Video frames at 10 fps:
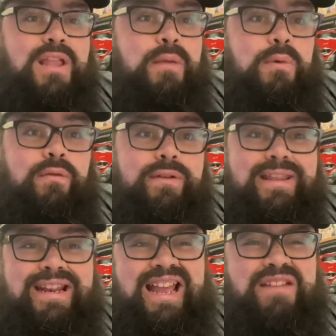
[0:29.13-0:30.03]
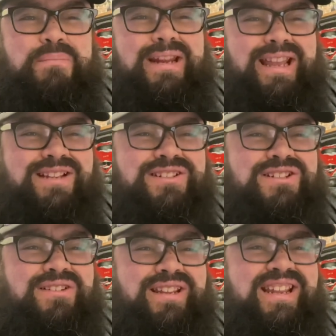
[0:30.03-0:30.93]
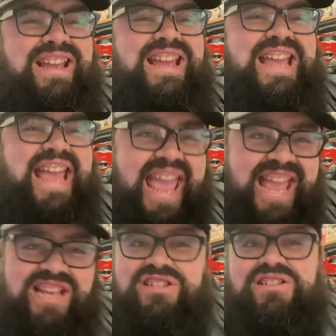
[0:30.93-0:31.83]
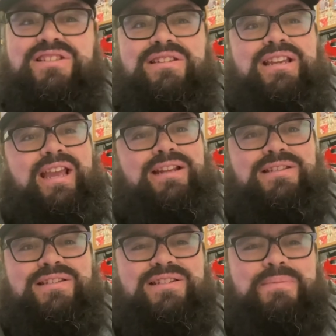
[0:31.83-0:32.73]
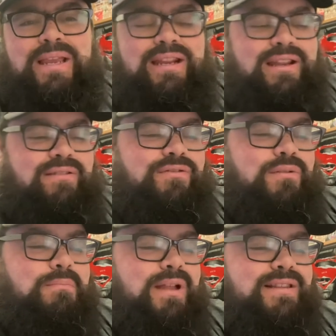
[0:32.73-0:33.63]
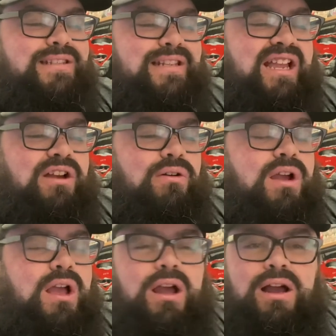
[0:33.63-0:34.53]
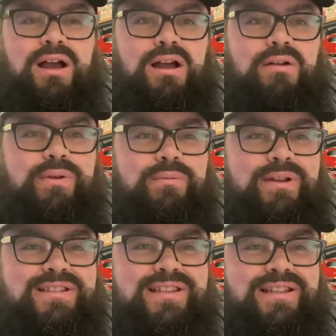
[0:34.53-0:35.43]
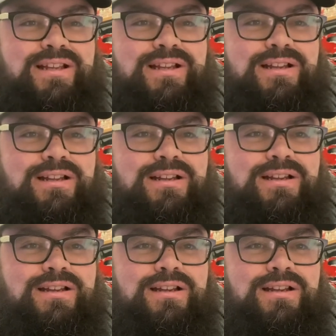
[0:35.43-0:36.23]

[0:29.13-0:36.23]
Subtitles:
movie that I've been actually anxiously anticipating for months now. We went to the